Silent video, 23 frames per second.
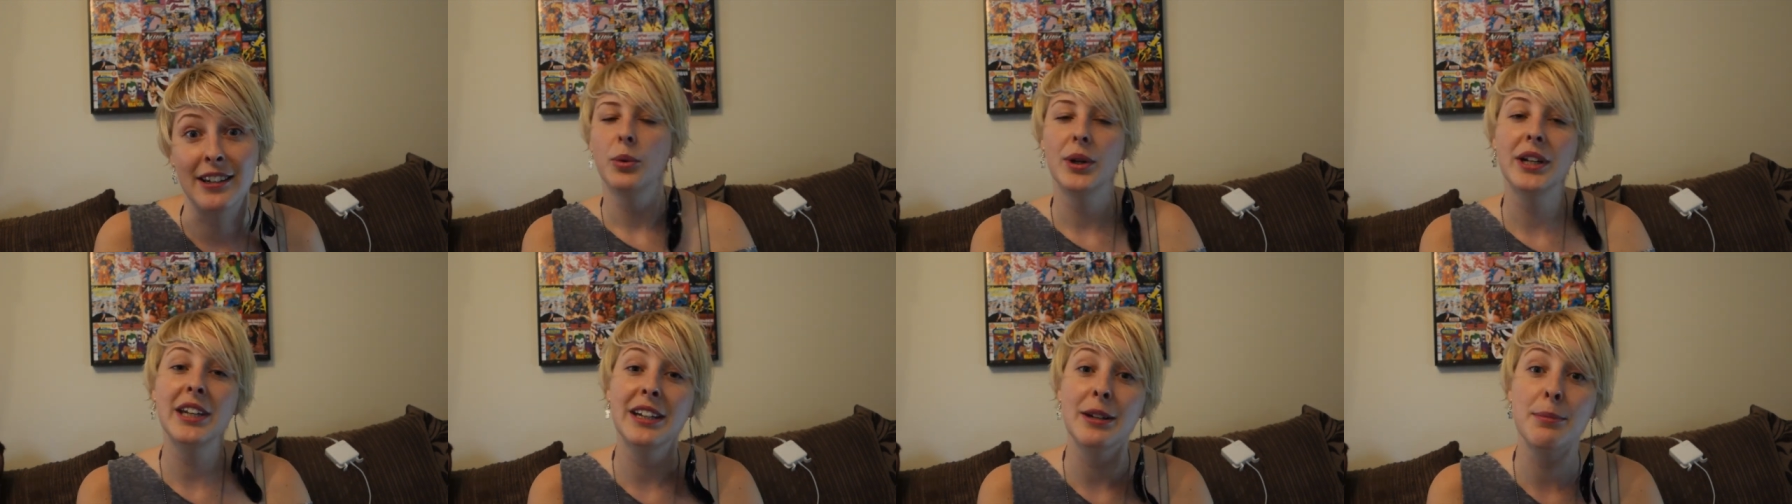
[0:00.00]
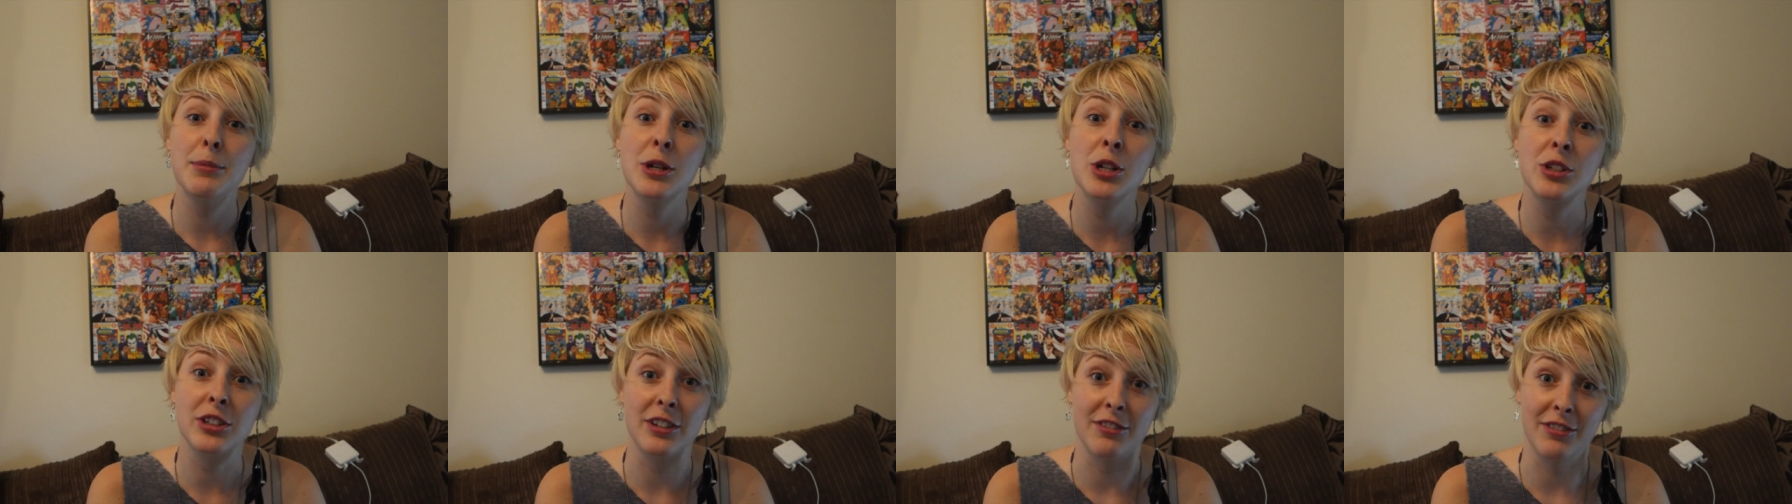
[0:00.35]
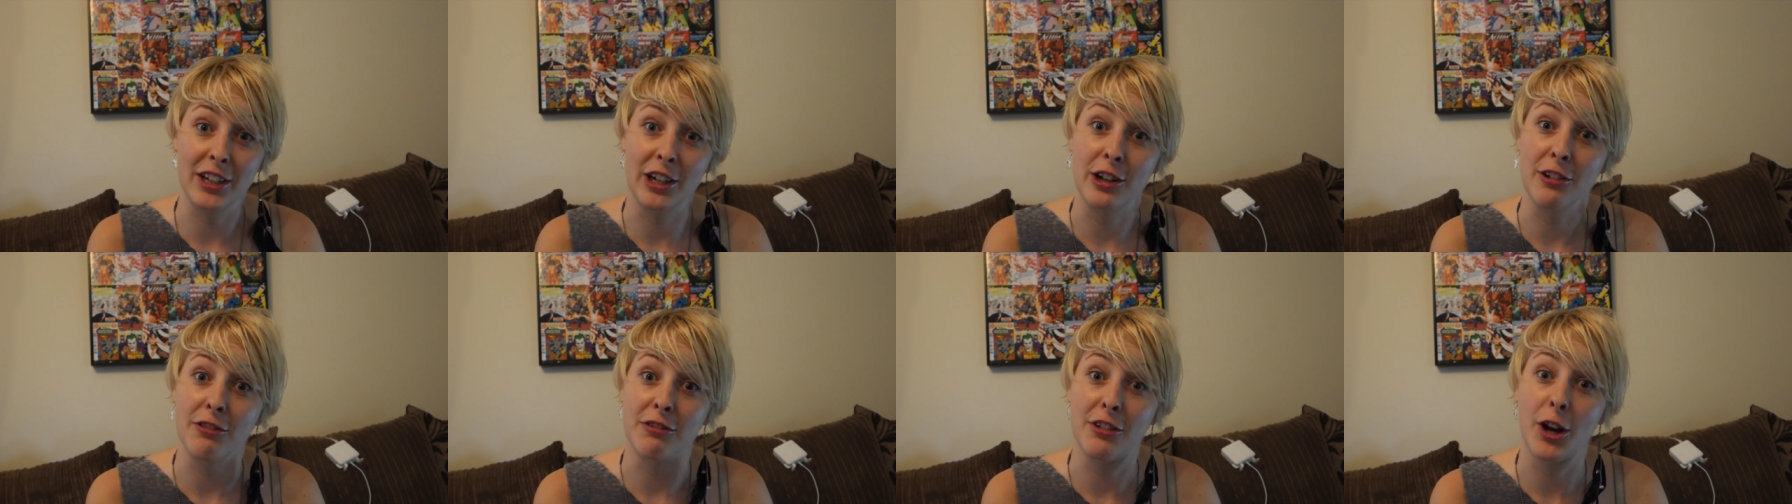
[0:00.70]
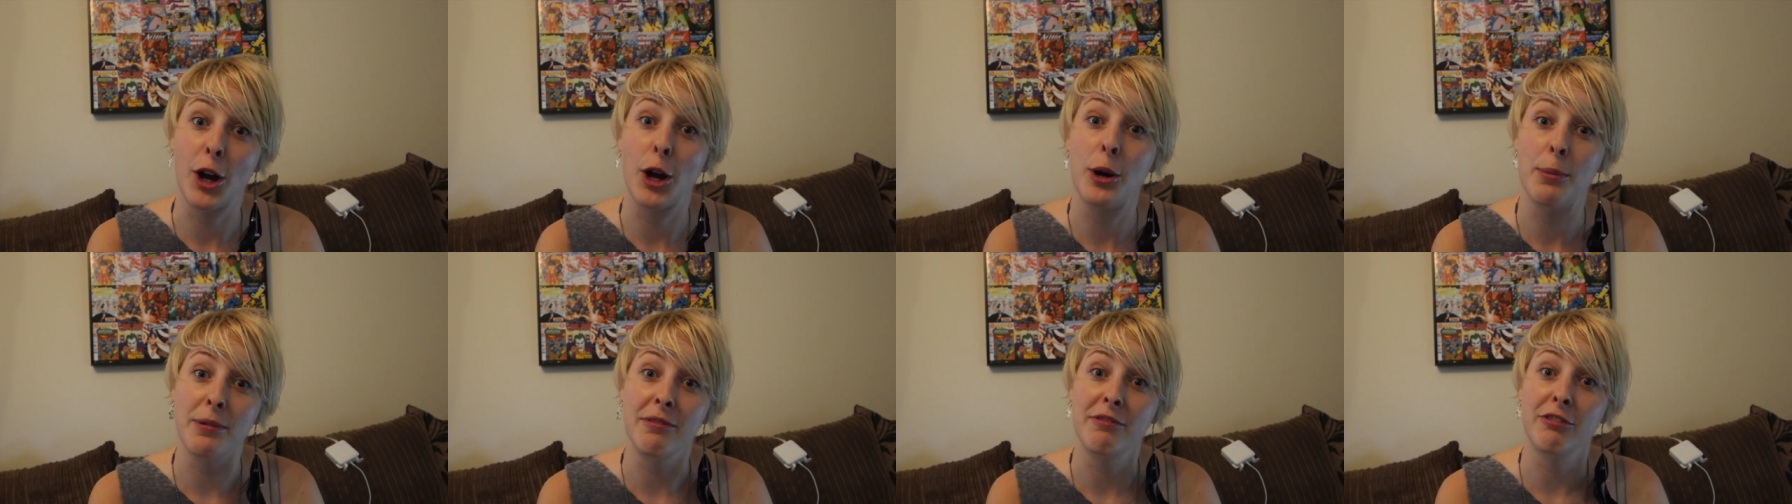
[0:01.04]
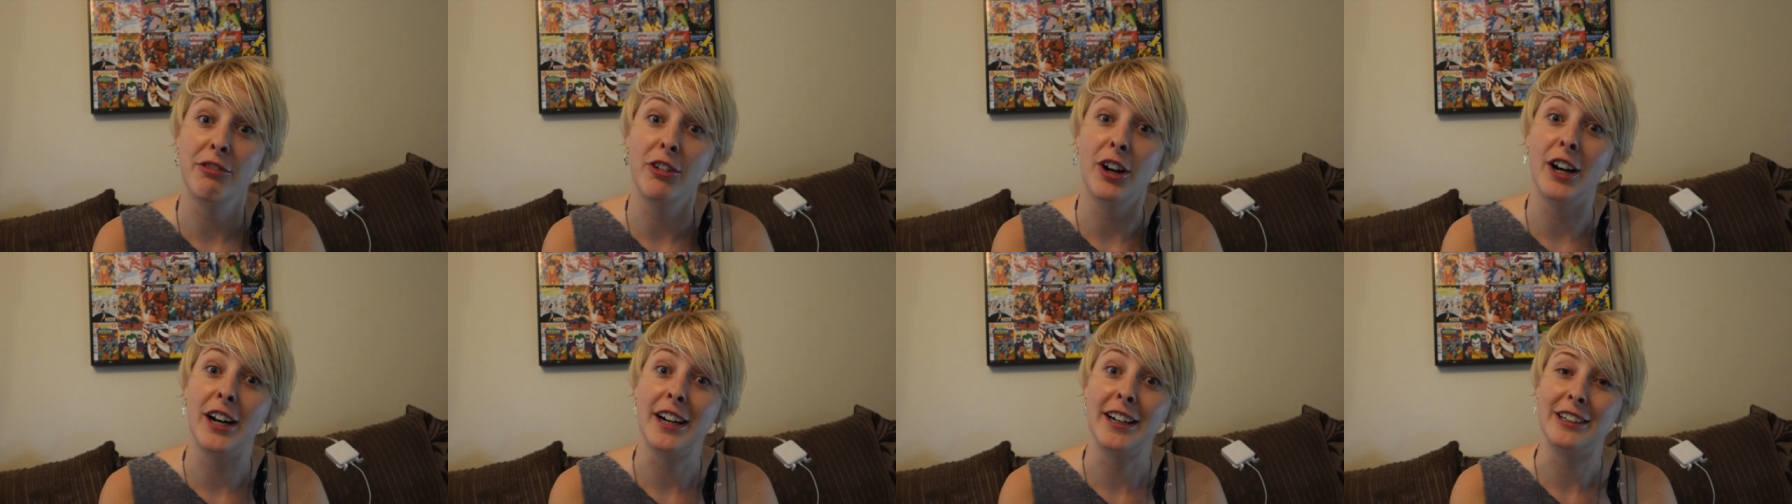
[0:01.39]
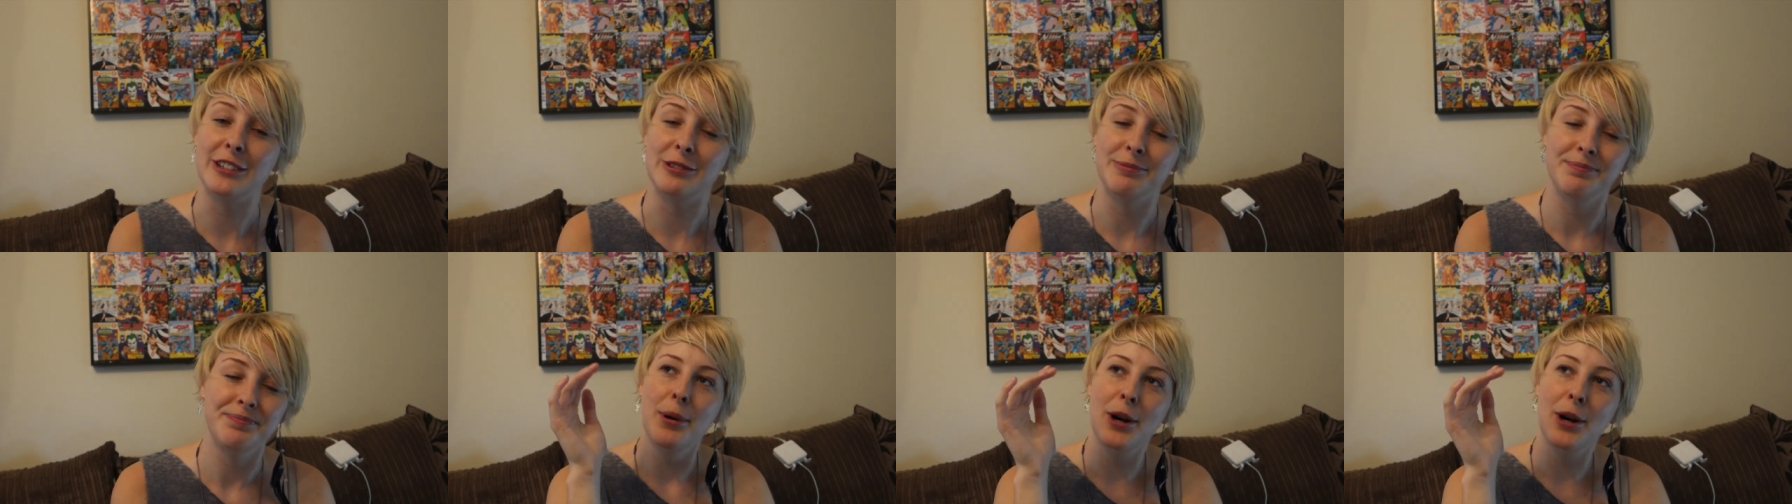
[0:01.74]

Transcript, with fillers: We did a music video for Open Fire.